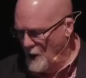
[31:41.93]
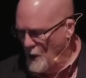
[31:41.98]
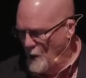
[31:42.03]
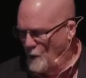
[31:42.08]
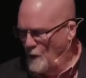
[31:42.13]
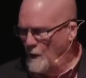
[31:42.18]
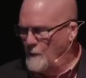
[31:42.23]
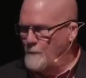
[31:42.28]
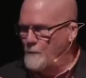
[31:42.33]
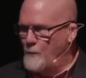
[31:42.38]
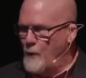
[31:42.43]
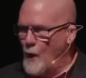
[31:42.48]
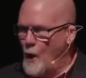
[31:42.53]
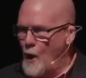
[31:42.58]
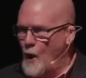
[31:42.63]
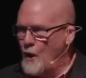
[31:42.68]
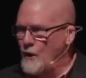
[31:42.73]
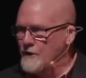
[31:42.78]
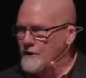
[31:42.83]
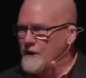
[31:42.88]
where
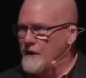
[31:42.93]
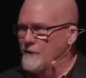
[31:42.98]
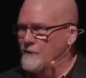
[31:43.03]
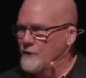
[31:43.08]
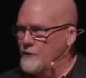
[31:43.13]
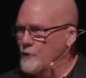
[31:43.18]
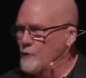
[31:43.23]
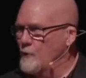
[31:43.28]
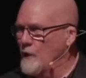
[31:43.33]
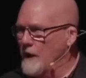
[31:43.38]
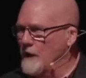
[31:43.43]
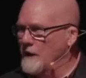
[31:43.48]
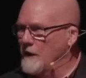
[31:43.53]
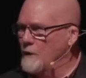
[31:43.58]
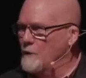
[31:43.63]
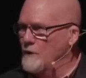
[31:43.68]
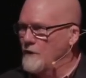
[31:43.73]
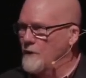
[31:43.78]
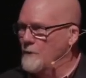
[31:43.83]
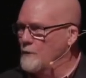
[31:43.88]
Paul dealt directly
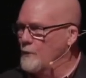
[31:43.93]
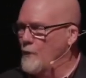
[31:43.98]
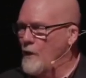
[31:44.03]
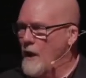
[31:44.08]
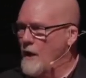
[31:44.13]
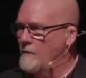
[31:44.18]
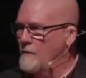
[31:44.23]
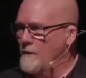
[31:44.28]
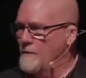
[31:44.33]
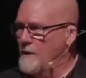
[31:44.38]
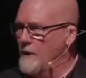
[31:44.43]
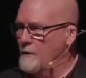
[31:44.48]
with the problem